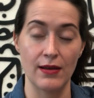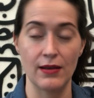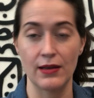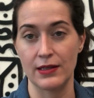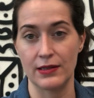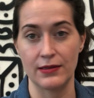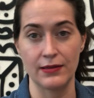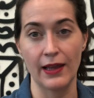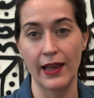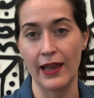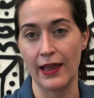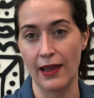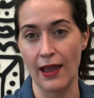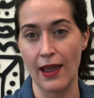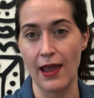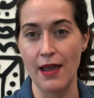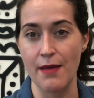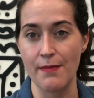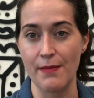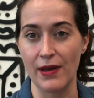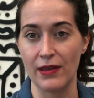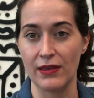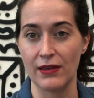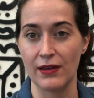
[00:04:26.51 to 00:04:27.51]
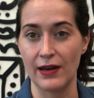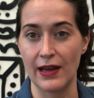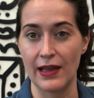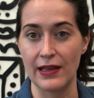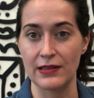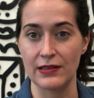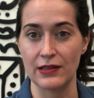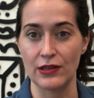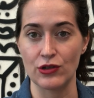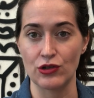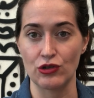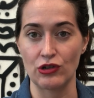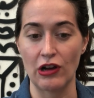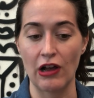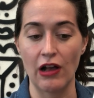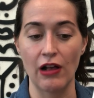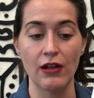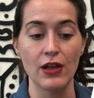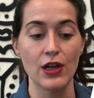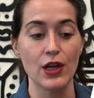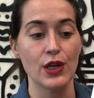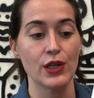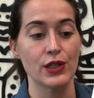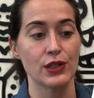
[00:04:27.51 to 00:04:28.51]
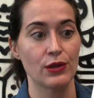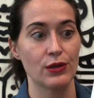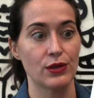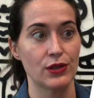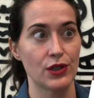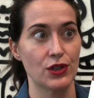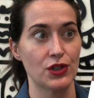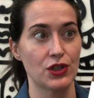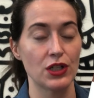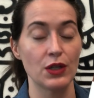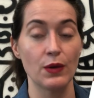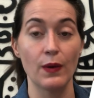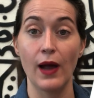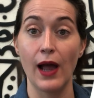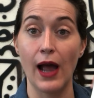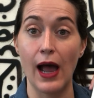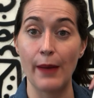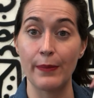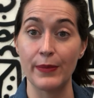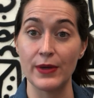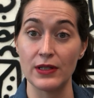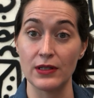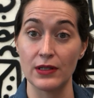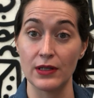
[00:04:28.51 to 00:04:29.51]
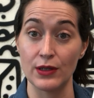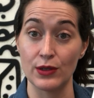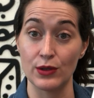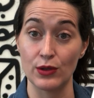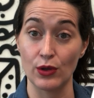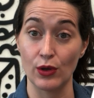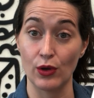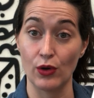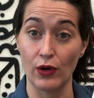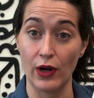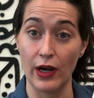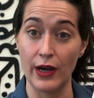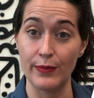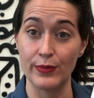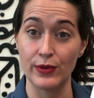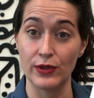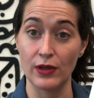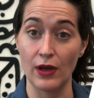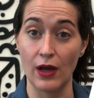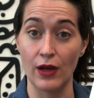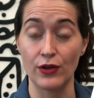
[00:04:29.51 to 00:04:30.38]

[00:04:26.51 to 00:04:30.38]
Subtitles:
It's AKA method ancestral. So essentially what happens is the grapes